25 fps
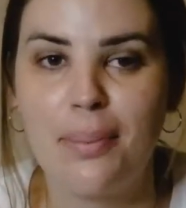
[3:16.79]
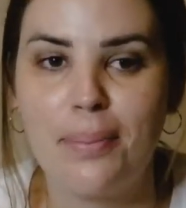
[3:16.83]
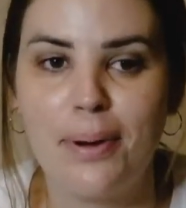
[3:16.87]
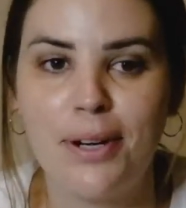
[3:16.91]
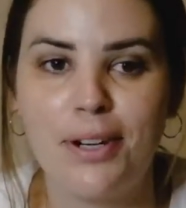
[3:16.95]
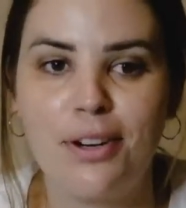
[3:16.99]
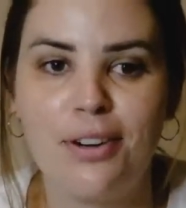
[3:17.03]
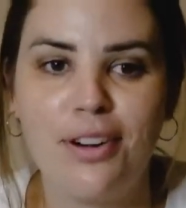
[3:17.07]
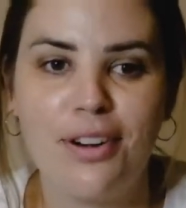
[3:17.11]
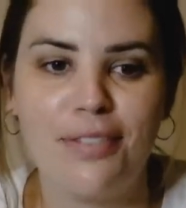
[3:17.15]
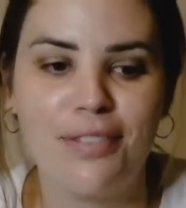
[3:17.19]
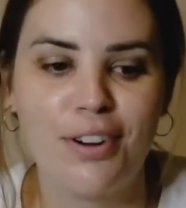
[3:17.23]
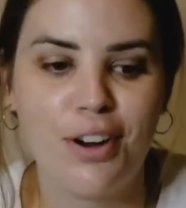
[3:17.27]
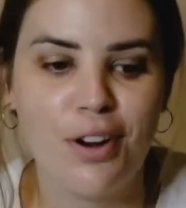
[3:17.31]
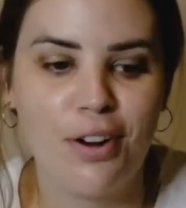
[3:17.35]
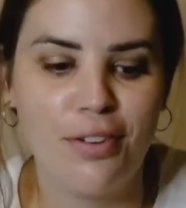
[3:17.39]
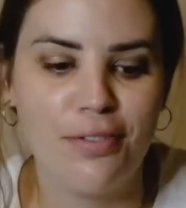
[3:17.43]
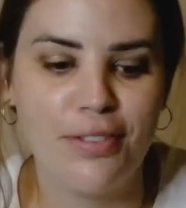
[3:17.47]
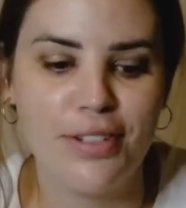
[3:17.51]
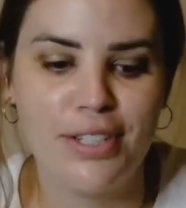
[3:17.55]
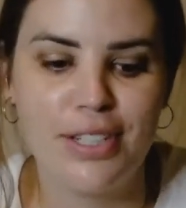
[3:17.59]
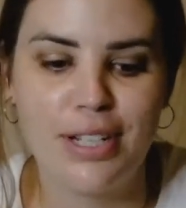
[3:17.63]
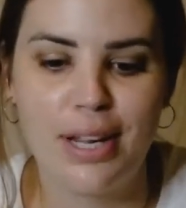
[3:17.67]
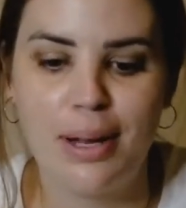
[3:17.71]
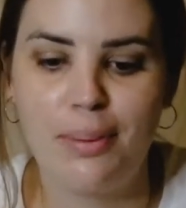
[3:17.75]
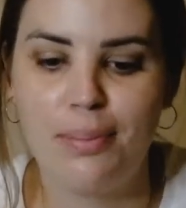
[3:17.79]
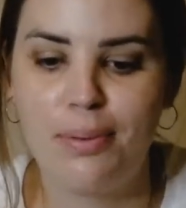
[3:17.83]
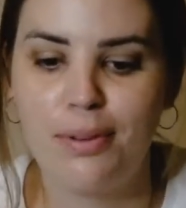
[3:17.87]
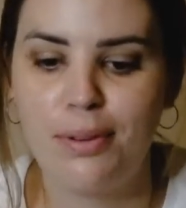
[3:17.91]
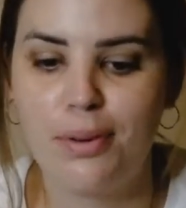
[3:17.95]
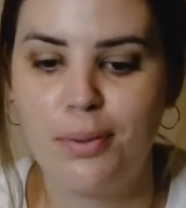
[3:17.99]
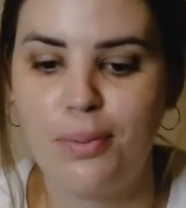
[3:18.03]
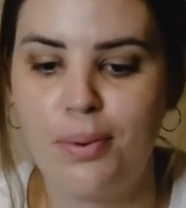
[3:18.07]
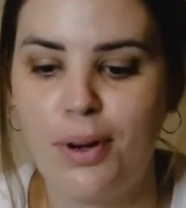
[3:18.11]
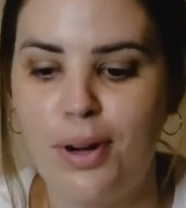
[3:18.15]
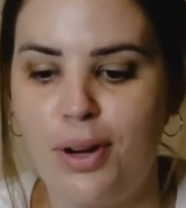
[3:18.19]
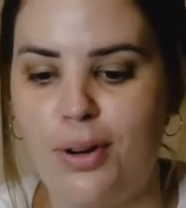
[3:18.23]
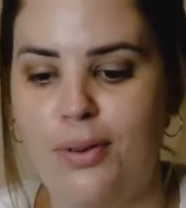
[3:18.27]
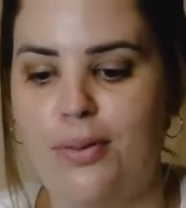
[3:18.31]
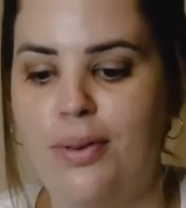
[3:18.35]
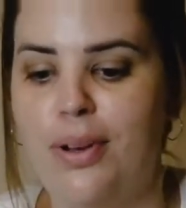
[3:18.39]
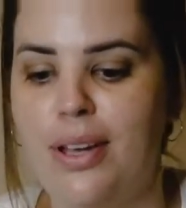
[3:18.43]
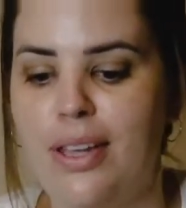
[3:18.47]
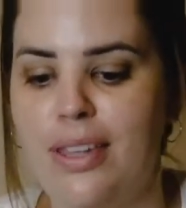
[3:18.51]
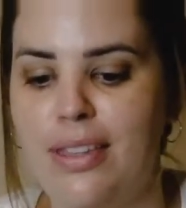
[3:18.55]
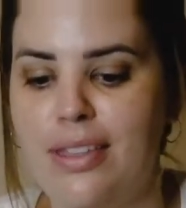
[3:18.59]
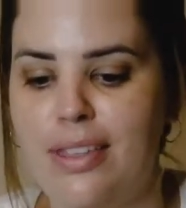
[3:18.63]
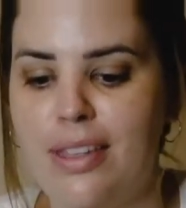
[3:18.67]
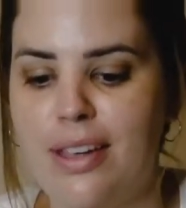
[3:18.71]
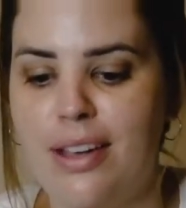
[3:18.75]
I don't have a coffee table to work
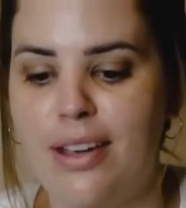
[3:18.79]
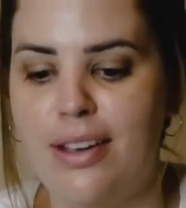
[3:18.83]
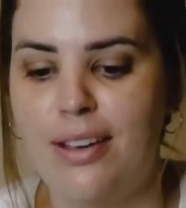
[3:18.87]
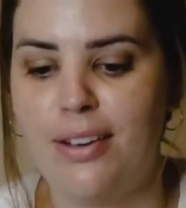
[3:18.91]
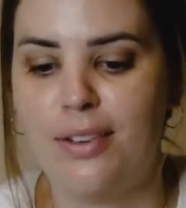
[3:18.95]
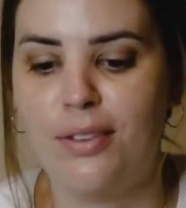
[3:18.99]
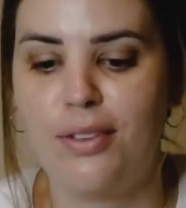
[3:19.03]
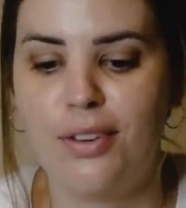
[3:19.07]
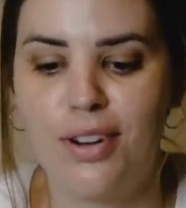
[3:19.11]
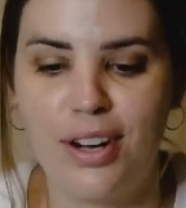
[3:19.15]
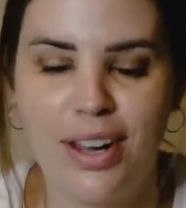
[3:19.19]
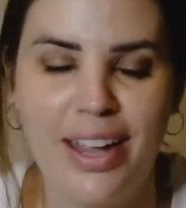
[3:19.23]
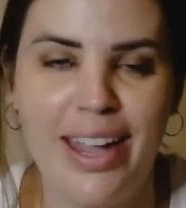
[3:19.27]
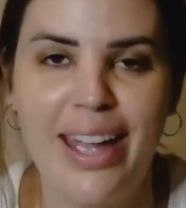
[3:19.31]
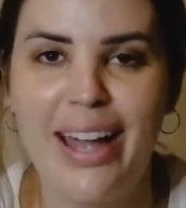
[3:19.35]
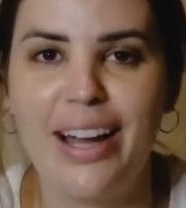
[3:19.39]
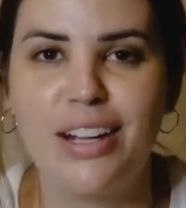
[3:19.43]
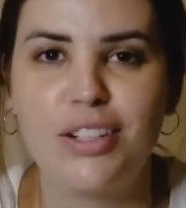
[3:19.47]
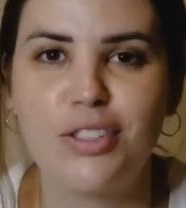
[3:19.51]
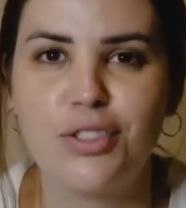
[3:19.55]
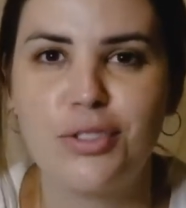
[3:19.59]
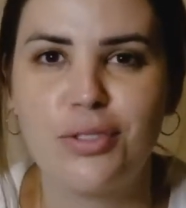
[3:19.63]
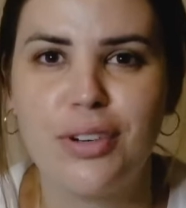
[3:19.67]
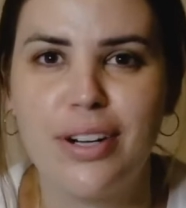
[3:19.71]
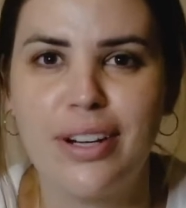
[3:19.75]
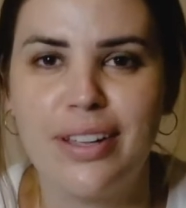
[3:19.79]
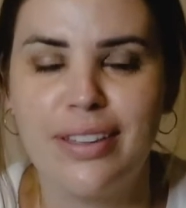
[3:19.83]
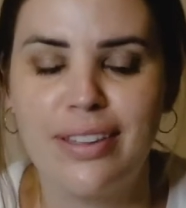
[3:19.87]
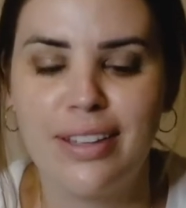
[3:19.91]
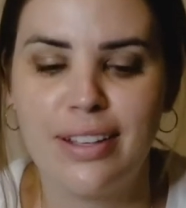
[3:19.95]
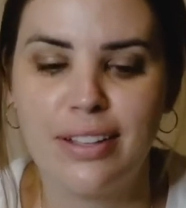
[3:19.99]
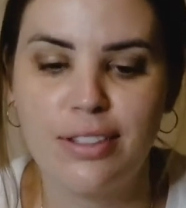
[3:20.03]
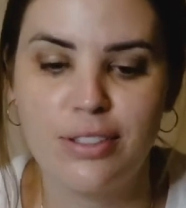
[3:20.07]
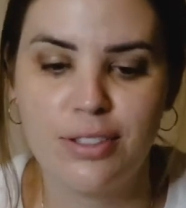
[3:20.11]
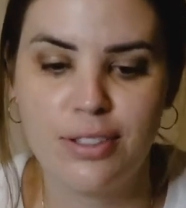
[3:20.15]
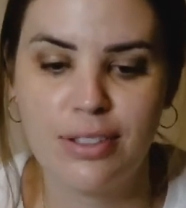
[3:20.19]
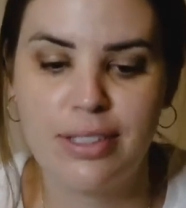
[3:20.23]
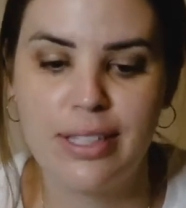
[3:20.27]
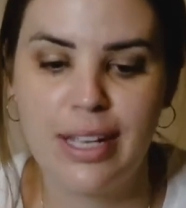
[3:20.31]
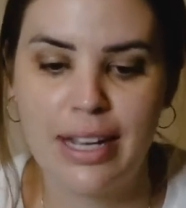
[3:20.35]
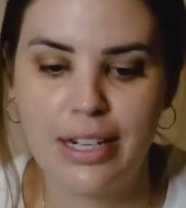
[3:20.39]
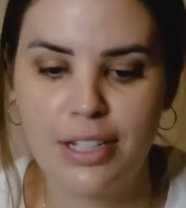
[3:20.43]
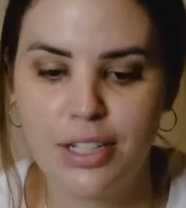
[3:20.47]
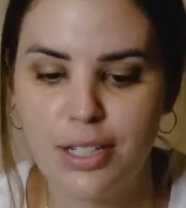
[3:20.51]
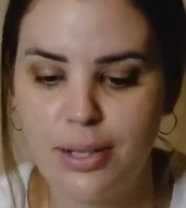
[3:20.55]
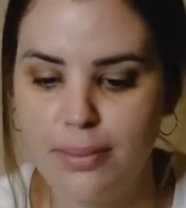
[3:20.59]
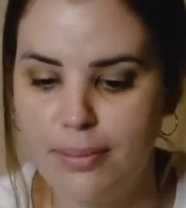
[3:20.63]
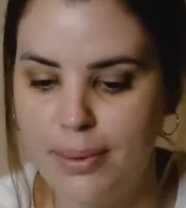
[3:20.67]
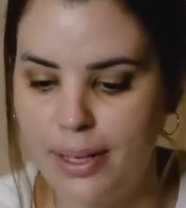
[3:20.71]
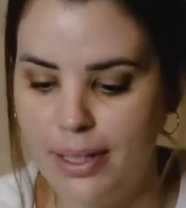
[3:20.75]
with or a couch or anything, so it's
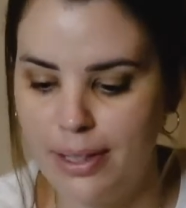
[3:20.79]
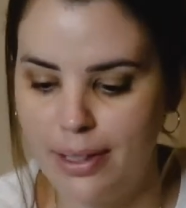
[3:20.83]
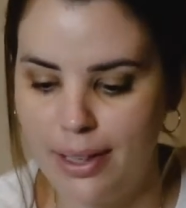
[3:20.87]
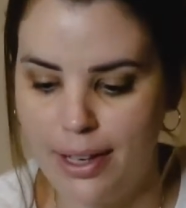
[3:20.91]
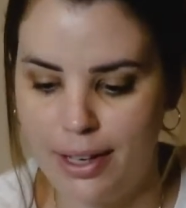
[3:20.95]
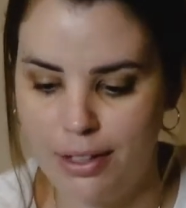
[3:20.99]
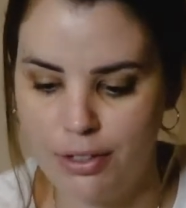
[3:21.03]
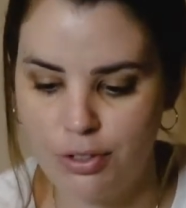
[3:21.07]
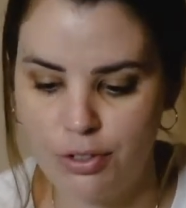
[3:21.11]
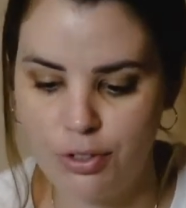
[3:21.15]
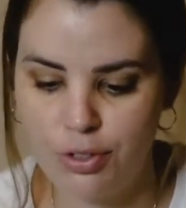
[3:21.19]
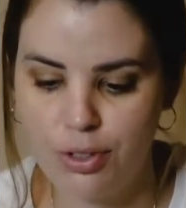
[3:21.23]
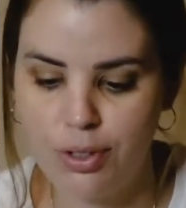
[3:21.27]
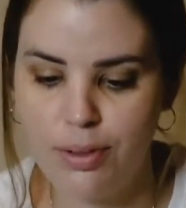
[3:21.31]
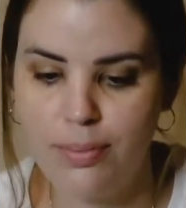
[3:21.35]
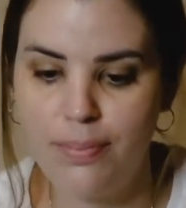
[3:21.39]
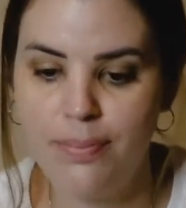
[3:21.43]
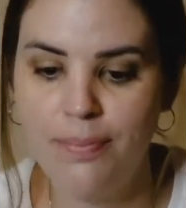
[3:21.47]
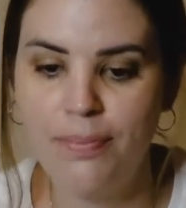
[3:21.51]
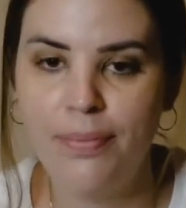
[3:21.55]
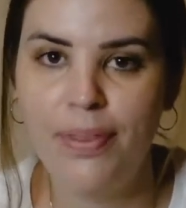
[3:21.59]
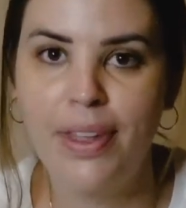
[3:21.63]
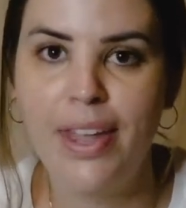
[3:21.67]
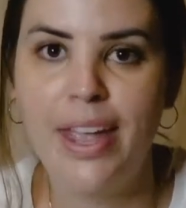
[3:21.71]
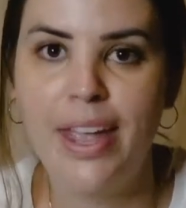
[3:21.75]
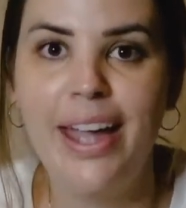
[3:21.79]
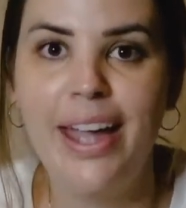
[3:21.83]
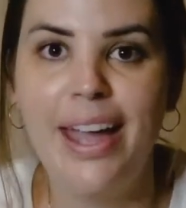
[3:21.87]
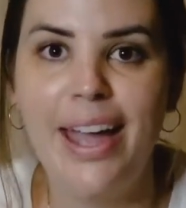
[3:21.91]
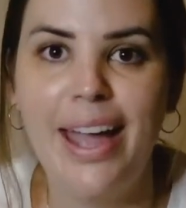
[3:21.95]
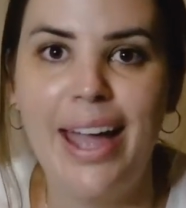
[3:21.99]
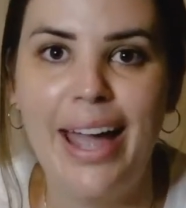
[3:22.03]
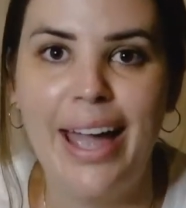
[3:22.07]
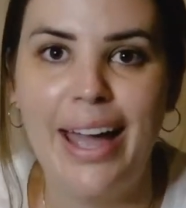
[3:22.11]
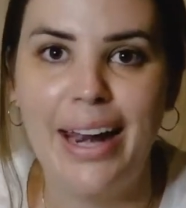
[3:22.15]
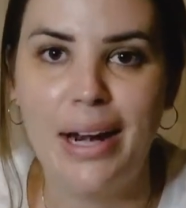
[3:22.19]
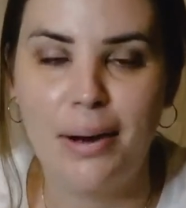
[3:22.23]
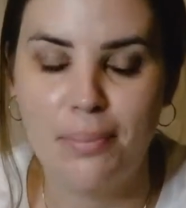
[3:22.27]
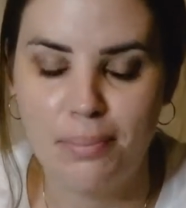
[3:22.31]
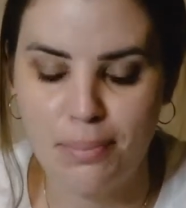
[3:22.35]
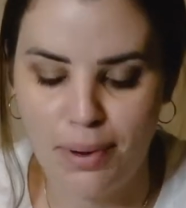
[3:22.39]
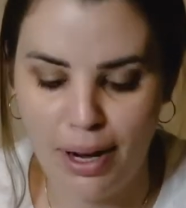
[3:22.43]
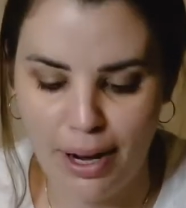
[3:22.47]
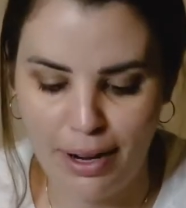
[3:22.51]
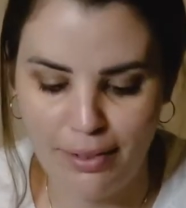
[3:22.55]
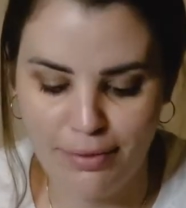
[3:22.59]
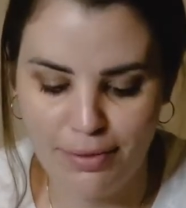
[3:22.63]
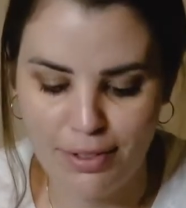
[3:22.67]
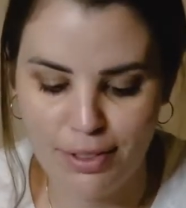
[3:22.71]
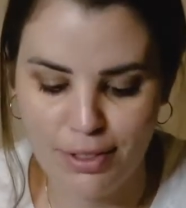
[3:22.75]
actually my lounge room, and
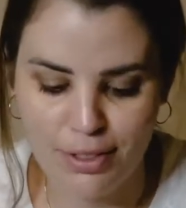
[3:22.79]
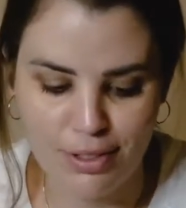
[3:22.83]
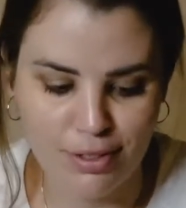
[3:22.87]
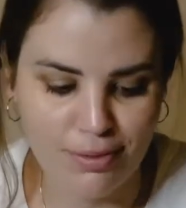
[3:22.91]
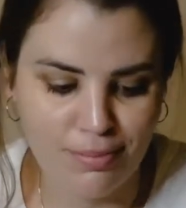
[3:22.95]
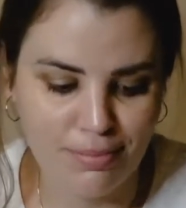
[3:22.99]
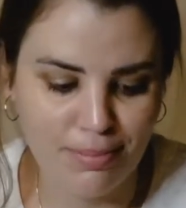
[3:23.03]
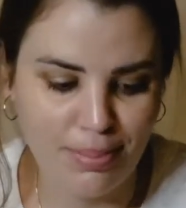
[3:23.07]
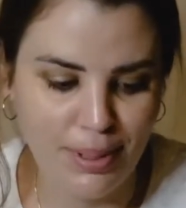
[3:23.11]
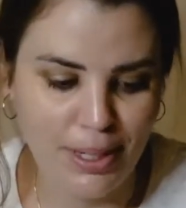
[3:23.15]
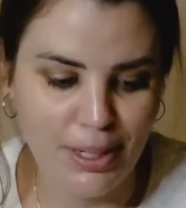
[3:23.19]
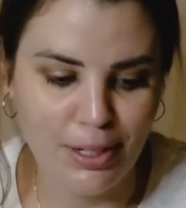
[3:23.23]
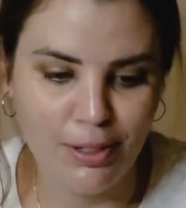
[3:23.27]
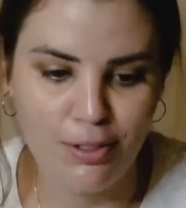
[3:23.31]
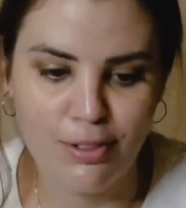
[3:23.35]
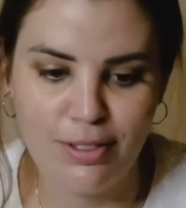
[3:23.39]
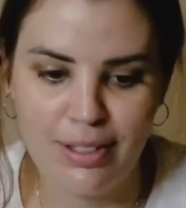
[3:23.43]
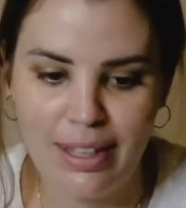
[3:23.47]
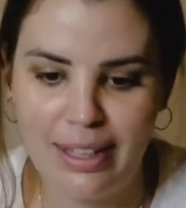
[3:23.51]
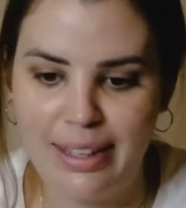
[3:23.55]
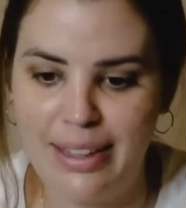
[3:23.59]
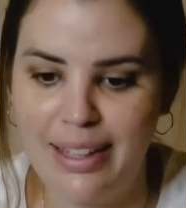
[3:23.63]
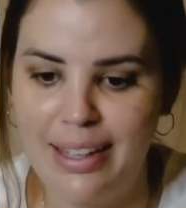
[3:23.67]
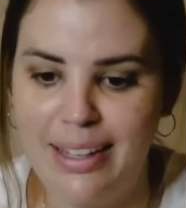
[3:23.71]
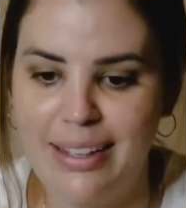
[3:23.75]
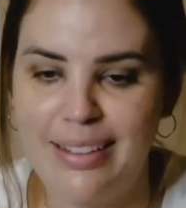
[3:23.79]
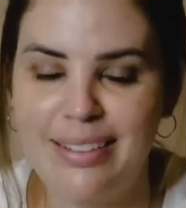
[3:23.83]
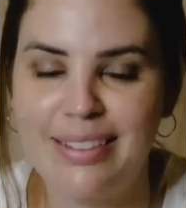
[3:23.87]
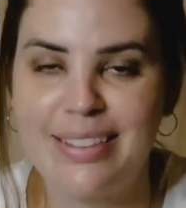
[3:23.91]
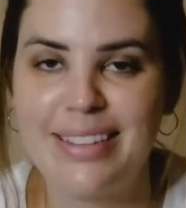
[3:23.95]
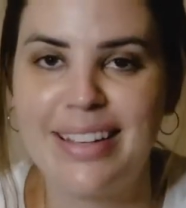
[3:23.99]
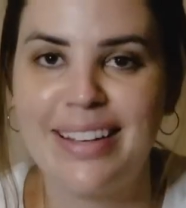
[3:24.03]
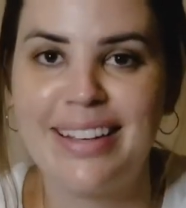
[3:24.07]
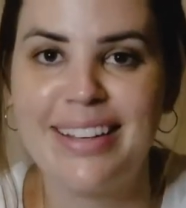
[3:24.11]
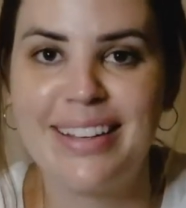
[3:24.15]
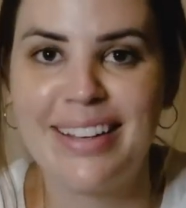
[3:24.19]
I've just been using these.